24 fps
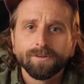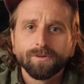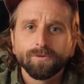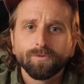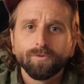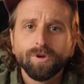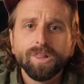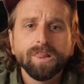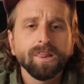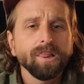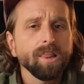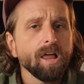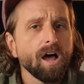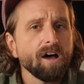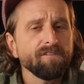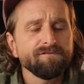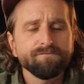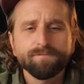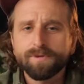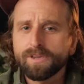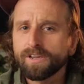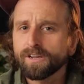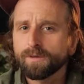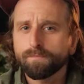We
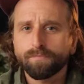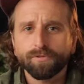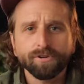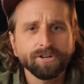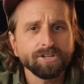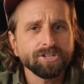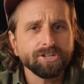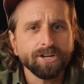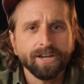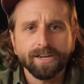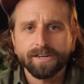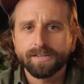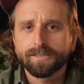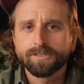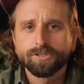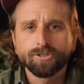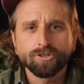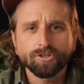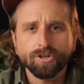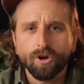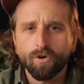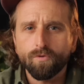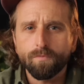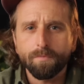love being appreciated
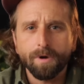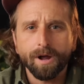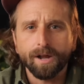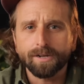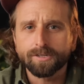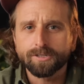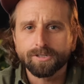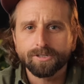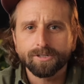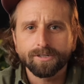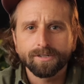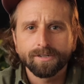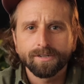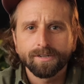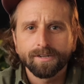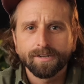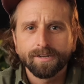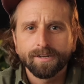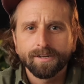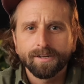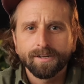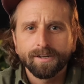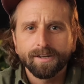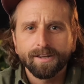so much.
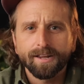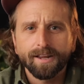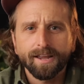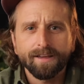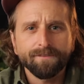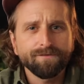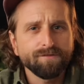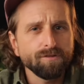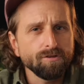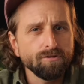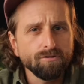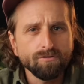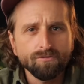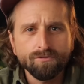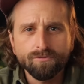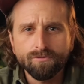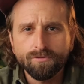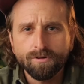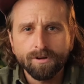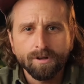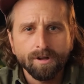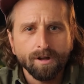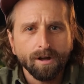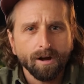If
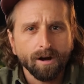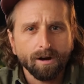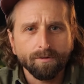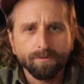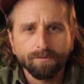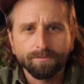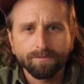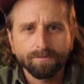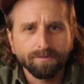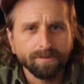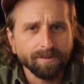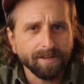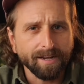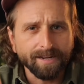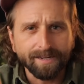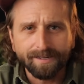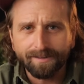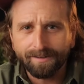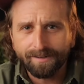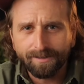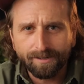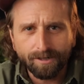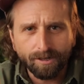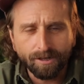you are
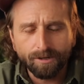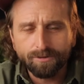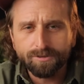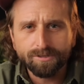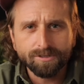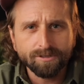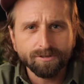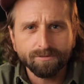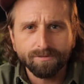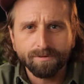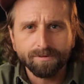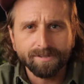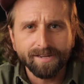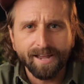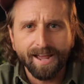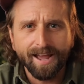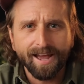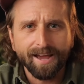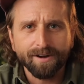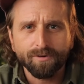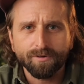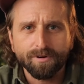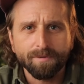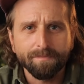like close to a
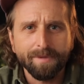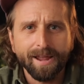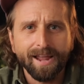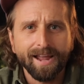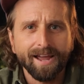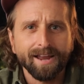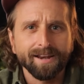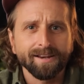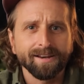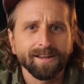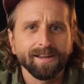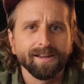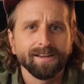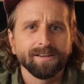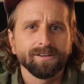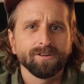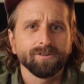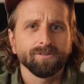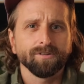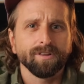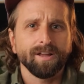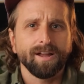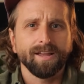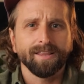dad or a man in
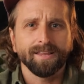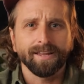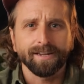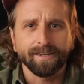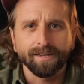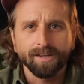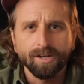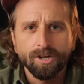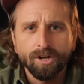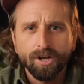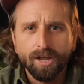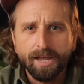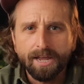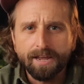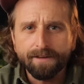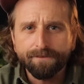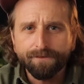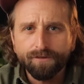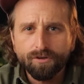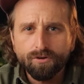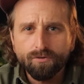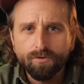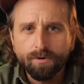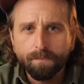your life, like
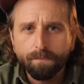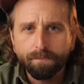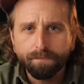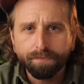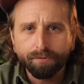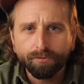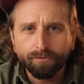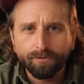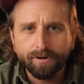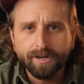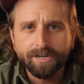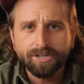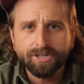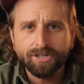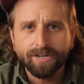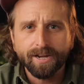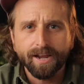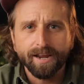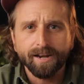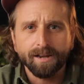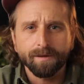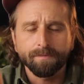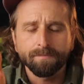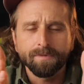if you
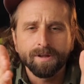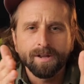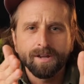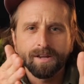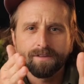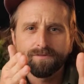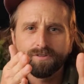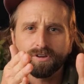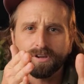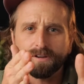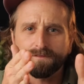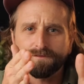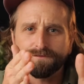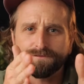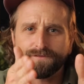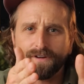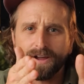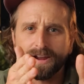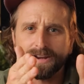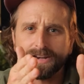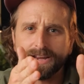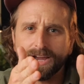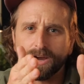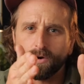appreciate him, if you could
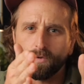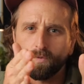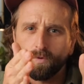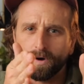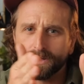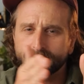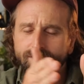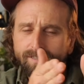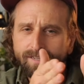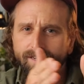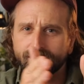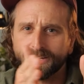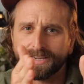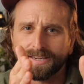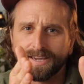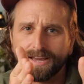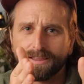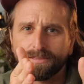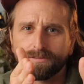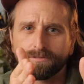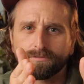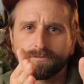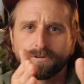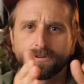find out what's going to
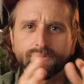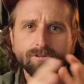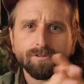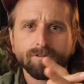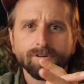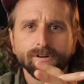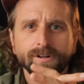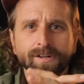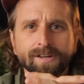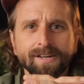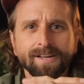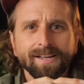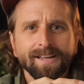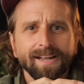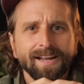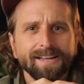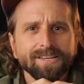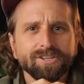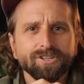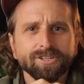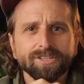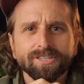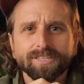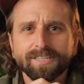get through
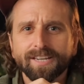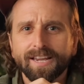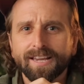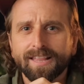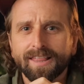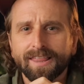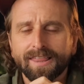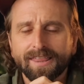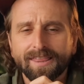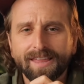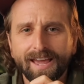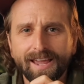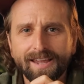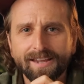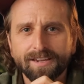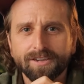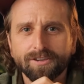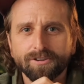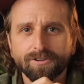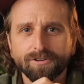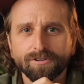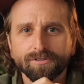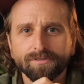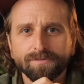and just say
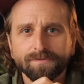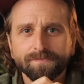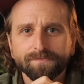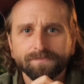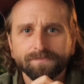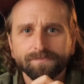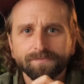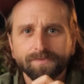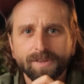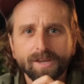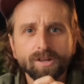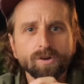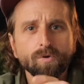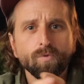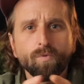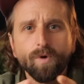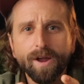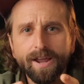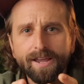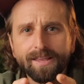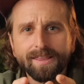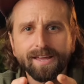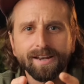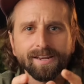thank you in a
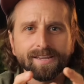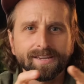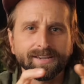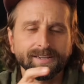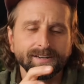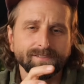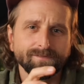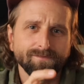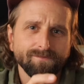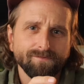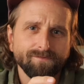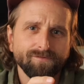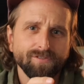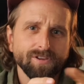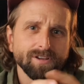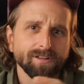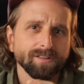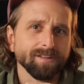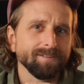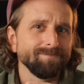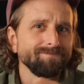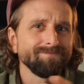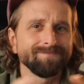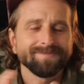way that he can
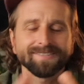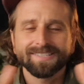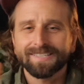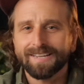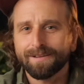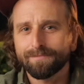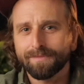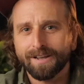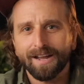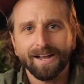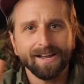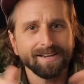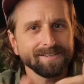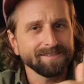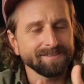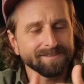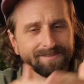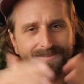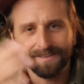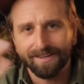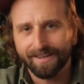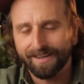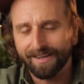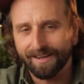feel it. Some guys,
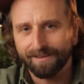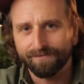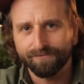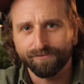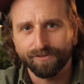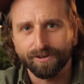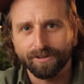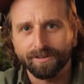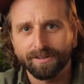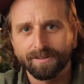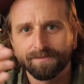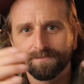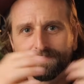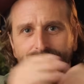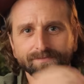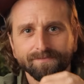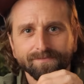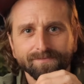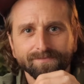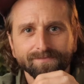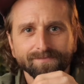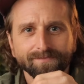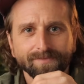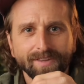they can't feel it.
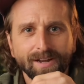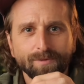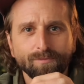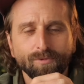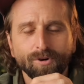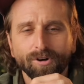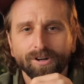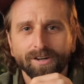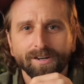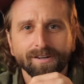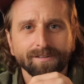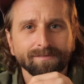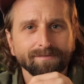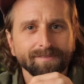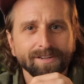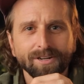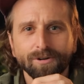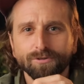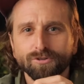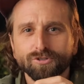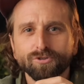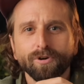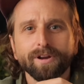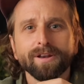I'm working,
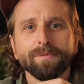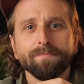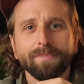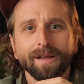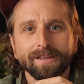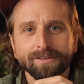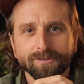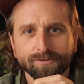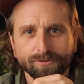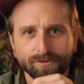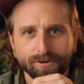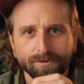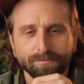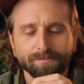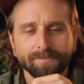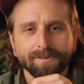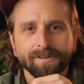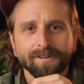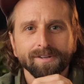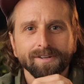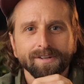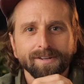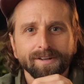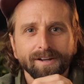join a men's group.
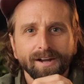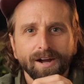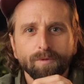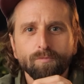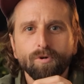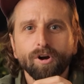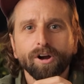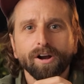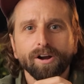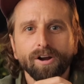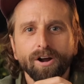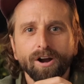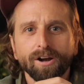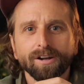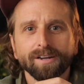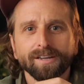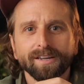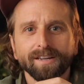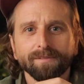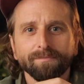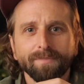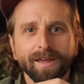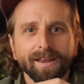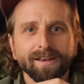I'm working hard to
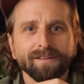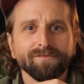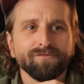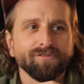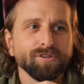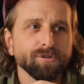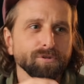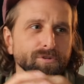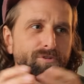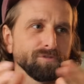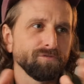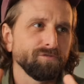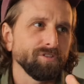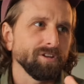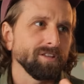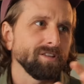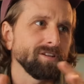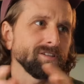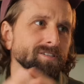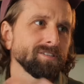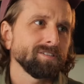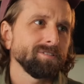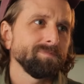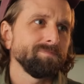get men to feel their
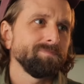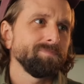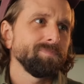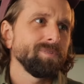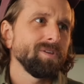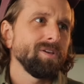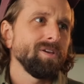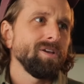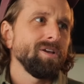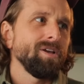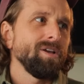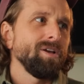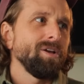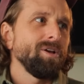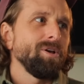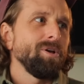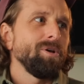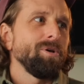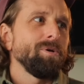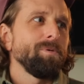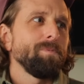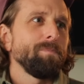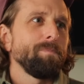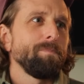feelings.
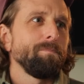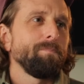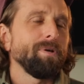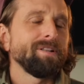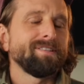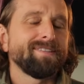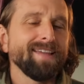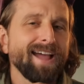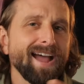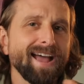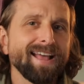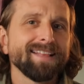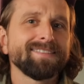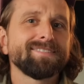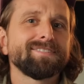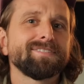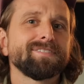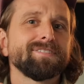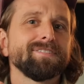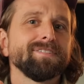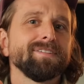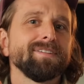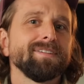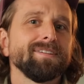But
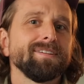dads